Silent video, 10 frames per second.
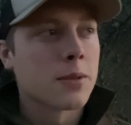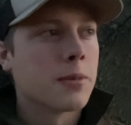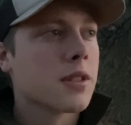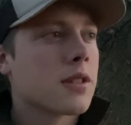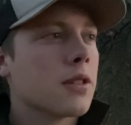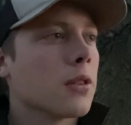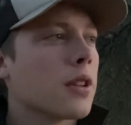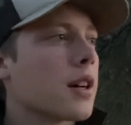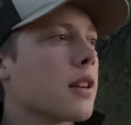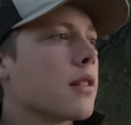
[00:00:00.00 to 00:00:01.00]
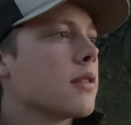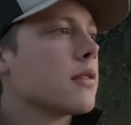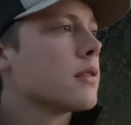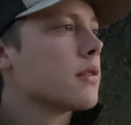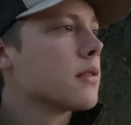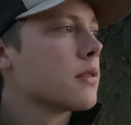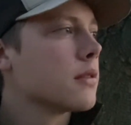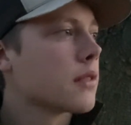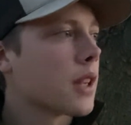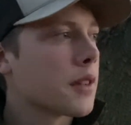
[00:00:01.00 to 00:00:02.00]
but still not.
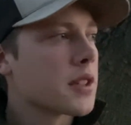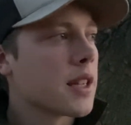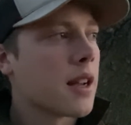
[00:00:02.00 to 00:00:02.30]
I've stayed